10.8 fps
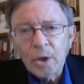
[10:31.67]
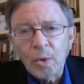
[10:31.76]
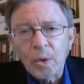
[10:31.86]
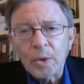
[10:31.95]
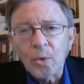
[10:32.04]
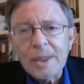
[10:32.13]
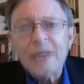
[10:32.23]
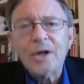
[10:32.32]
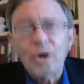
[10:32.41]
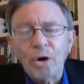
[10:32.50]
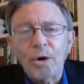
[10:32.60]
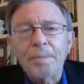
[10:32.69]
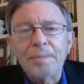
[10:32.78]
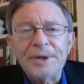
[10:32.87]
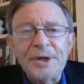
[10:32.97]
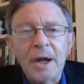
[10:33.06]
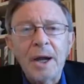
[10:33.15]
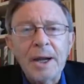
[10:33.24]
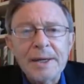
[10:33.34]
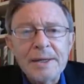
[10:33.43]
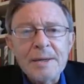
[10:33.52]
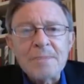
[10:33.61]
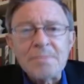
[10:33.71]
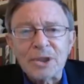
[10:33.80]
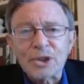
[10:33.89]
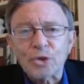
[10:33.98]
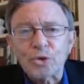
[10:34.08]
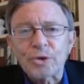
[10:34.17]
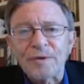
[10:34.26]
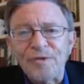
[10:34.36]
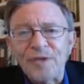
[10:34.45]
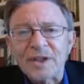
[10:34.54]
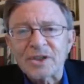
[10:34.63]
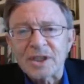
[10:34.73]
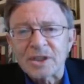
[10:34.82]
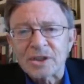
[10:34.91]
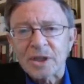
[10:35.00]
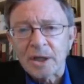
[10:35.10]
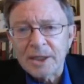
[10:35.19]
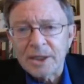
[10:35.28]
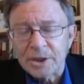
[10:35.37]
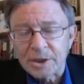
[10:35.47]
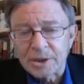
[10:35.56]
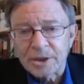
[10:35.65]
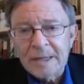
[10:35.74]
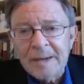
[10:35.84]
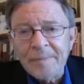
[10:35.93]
what we call benign missile defense installations.